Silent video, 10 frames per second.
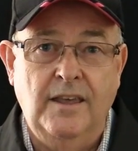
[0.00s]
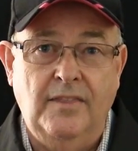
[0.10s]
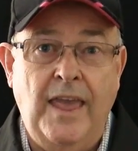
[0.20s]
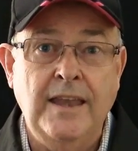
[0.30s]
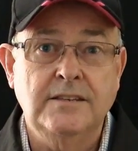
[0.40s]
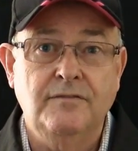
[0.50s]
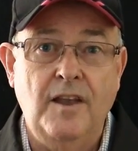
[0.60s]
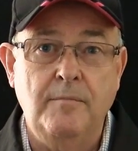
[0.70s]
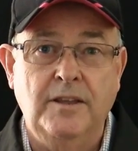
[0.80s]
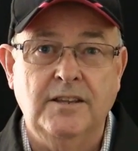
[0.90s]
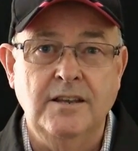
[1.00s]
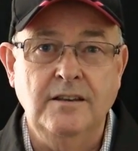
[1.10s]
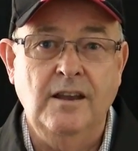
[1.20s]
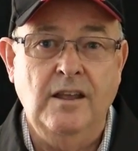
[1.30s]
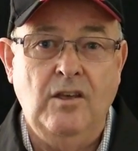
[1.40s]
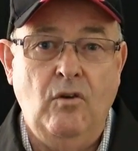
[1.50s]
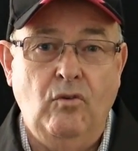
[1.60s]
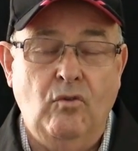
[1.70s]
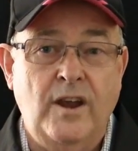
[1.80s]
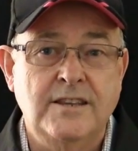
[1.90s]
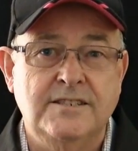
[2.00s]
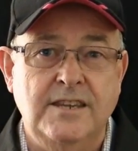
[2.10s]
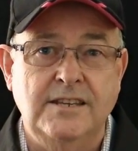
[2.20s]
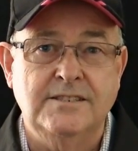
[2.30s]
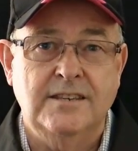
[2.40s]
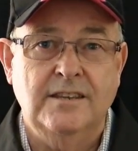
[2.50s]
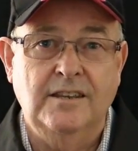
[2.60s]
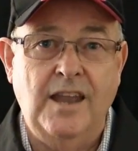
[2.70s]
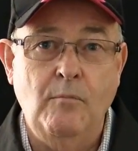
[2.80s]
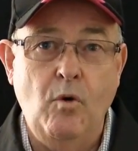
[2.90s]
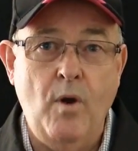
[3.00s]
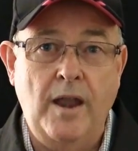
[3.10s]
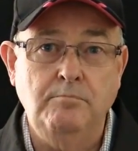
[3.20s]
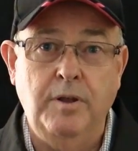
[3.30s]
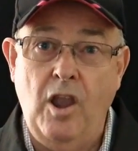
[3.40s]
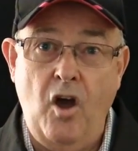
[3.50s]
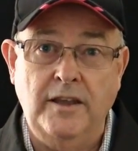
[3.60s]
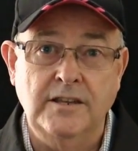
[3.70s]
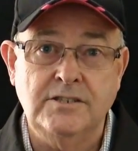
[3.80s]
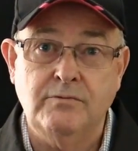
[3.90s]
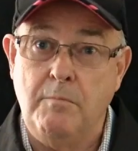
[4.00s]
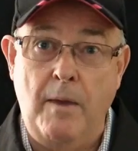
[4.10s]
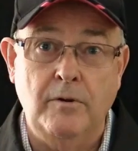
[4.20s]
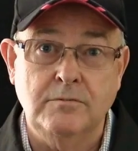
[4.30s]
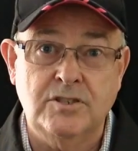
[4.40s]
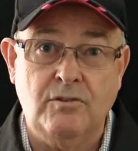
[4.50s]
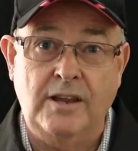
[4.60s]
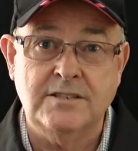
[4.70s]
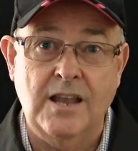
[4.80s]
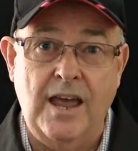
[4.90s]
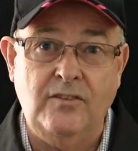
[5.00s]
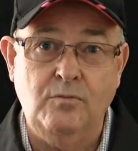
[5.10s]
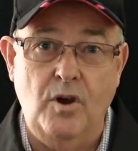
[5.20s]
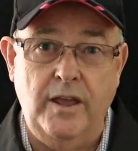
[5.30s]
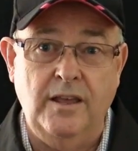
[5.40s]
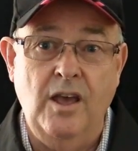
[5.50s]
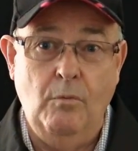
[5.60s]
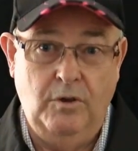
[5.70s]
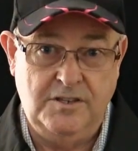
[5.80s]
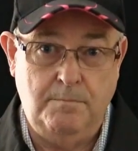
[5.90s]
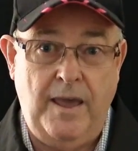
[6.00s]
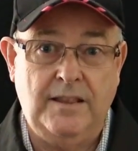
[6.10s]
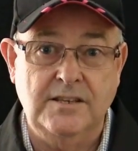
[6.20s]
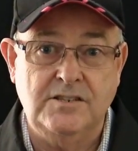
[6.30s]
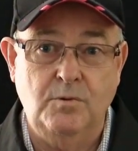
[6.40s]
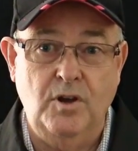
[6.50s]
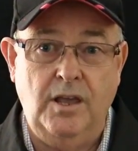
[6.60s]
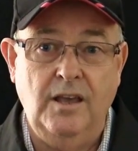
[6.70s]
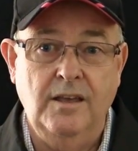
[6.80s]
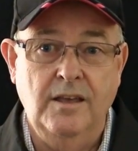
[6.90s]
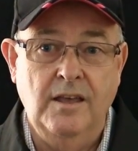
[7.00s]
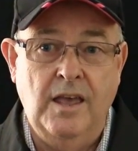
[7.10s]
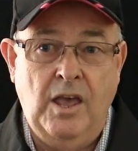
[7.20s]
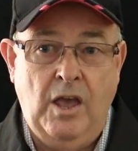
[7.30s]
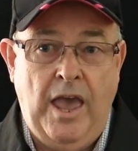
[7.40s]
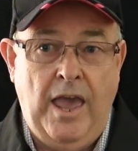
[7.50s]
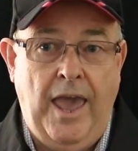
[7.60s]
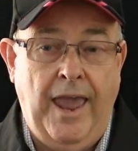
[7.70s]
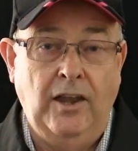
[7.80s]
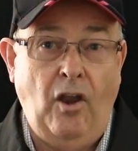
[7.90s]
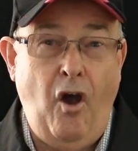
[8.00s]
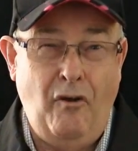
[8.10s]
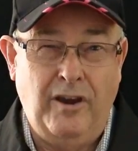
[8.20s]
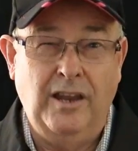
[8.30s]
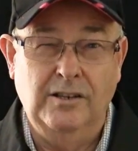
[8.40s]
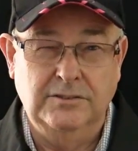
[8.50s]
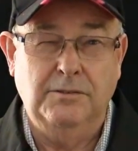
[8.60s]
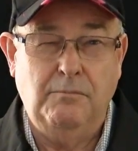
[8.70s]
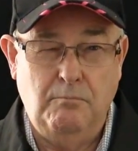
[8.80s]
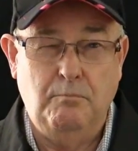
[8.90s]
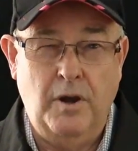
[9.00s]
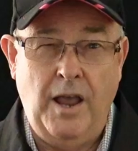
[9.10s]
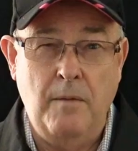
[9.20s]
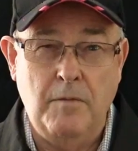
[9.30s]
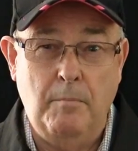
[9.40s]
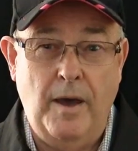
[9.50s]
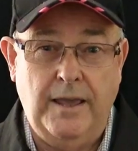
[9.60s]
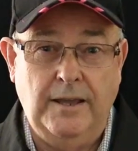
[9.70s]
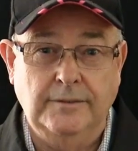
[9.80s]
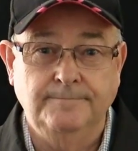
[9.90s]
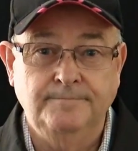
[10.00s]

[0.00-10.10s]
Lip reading: Then to Flemington, race 6, number 1, Politeness. Remember it was scratched last week? Well, it's back this week, and I reckon it'll bring home the bacon.